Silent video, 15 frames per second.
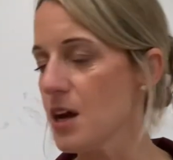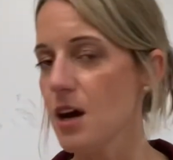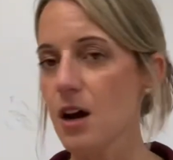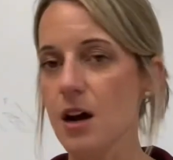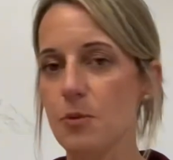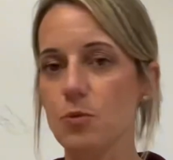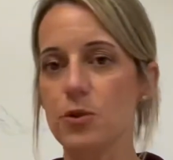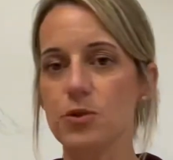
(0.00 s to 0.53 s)

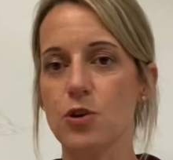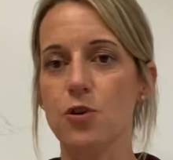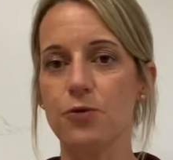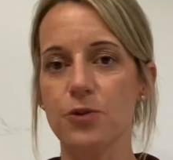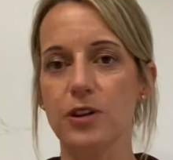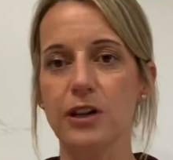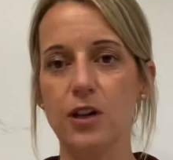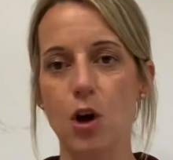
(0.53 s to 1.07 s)
Um, don't
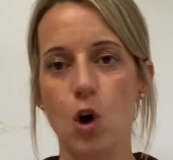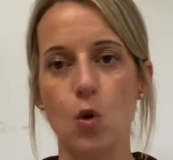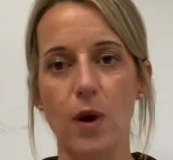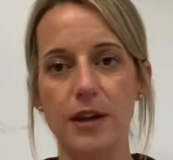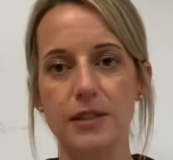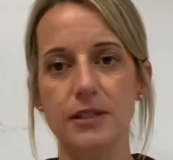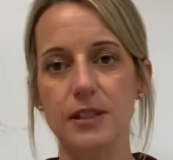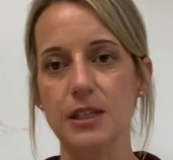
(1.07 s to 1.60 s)
forget
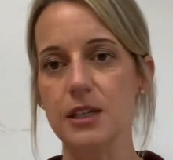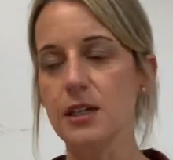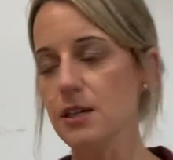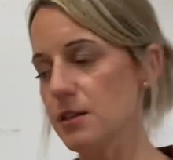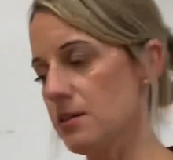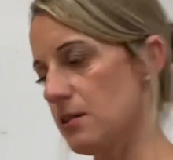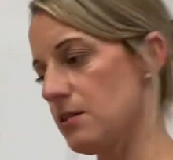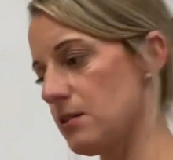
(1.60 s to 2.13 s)
OIC,
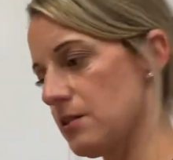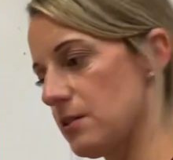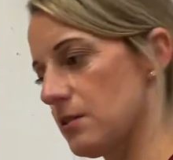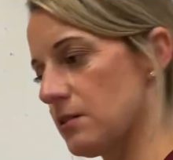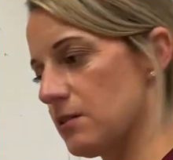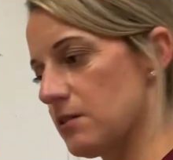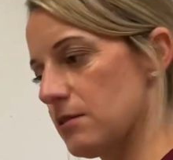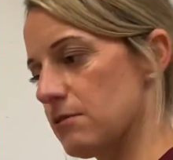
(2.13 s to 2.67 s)

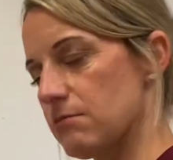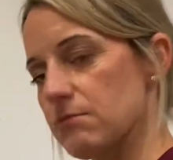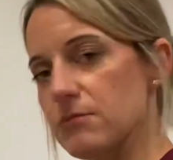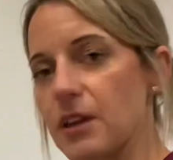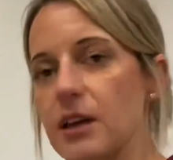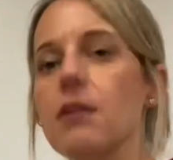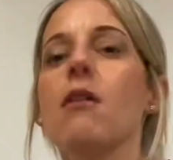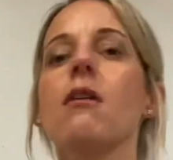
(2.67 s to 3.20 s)

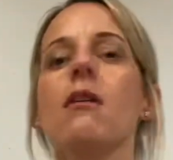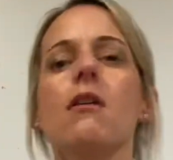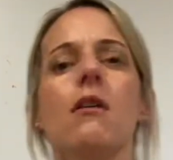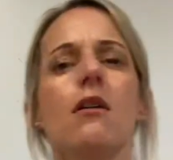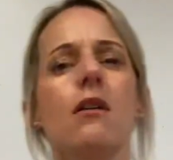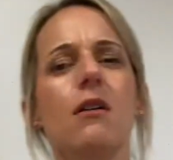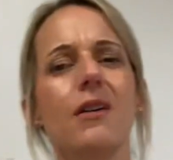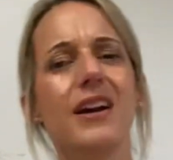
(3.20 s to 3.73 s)
like,
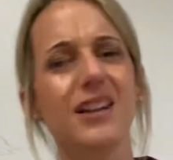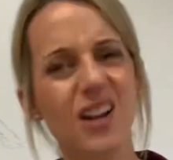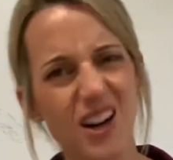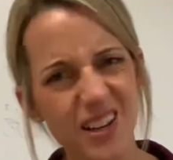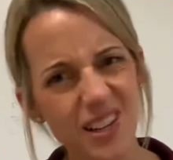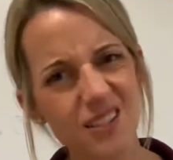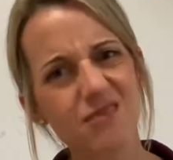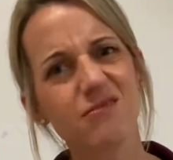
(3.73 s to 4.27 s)
oh, I got
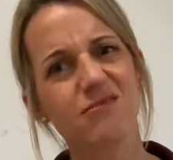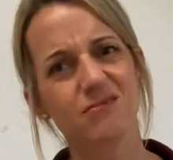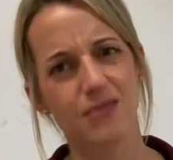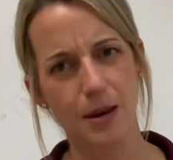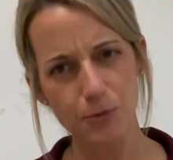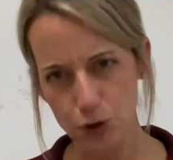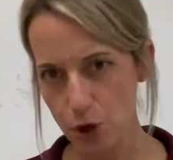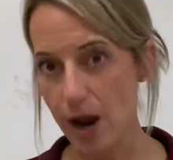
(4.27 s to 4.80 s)
it,
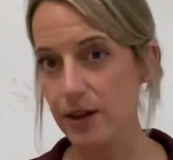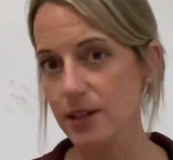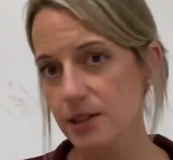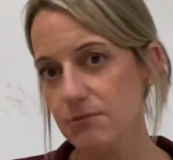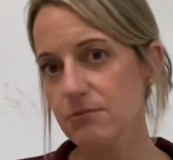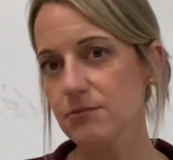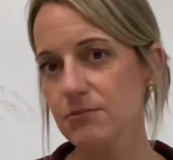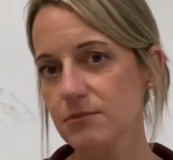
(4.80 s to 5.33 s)
I'm tracking.
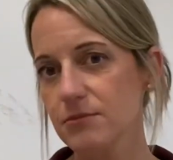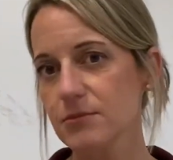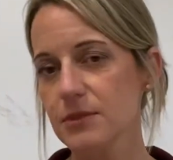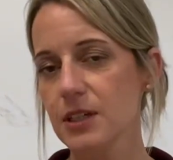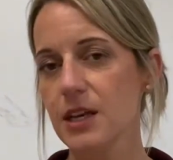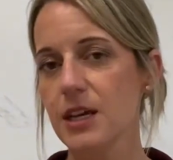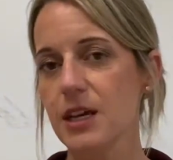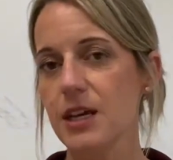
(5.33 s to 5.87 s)

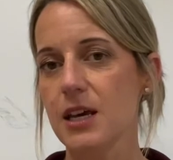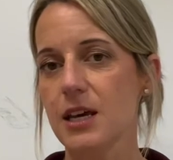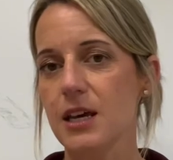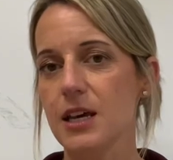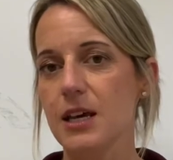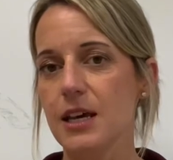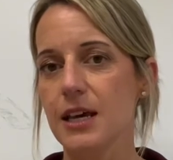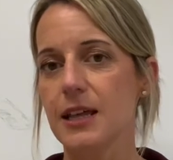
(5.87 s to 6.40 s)

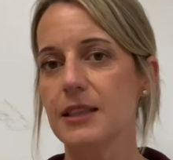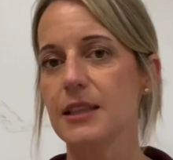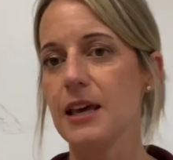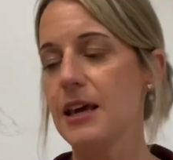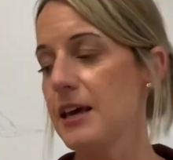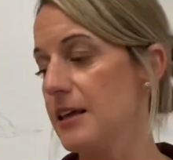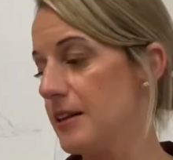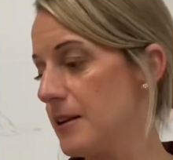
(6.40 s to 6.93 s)
And
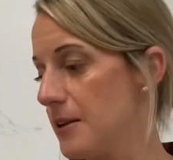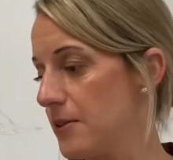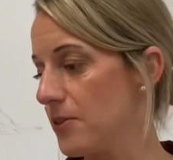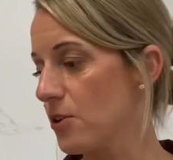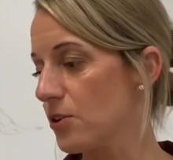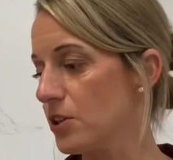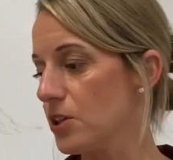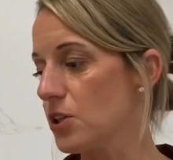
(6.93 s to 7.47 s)
then they're
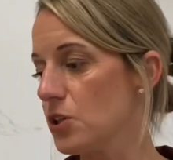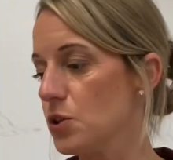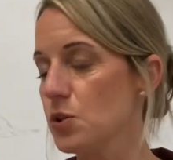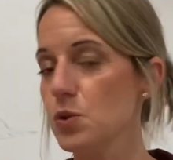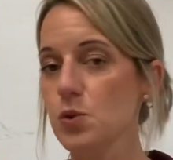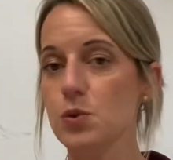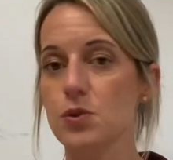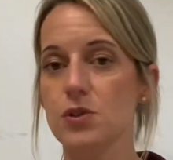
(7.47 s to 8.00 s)
gonna
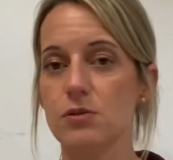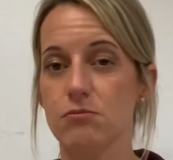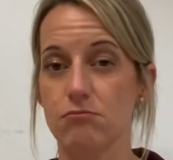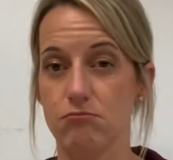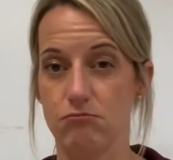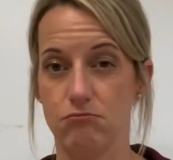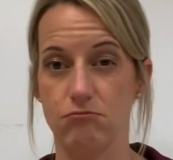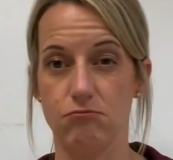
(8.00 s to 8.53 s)
use,
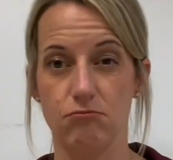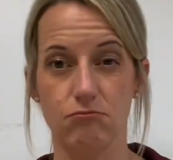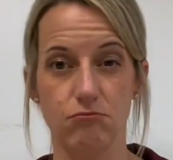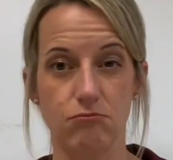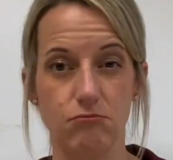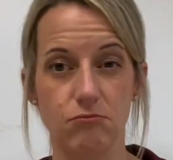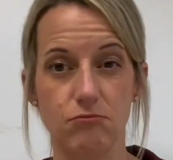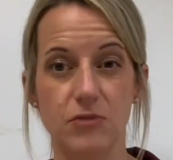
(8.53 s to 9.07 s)

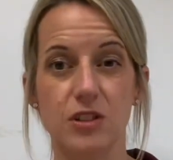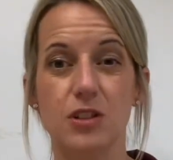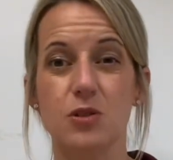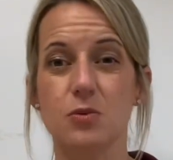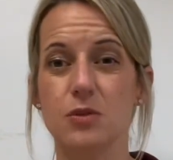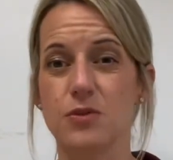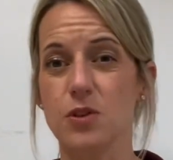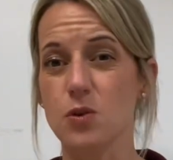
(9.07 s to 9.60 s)
this is
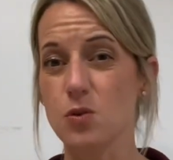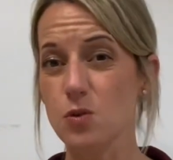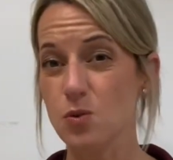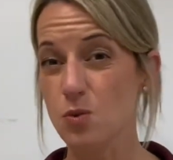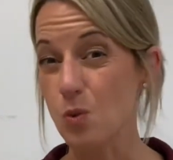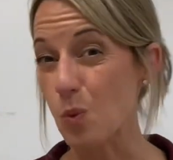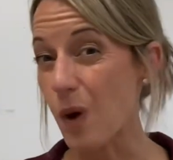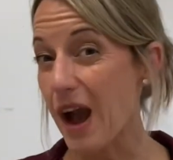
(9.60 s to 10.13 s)
review,
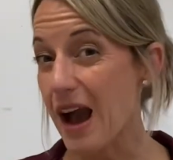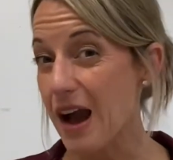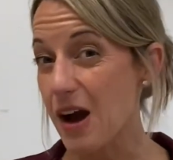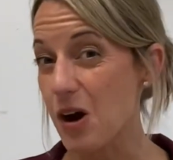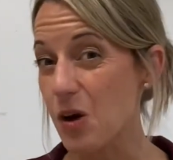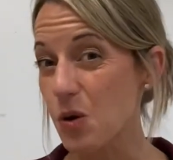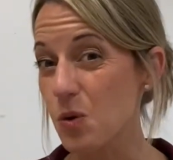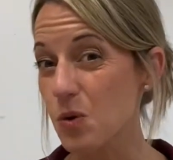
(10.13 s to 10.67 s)

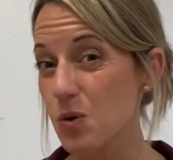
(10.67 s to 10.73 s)
wow.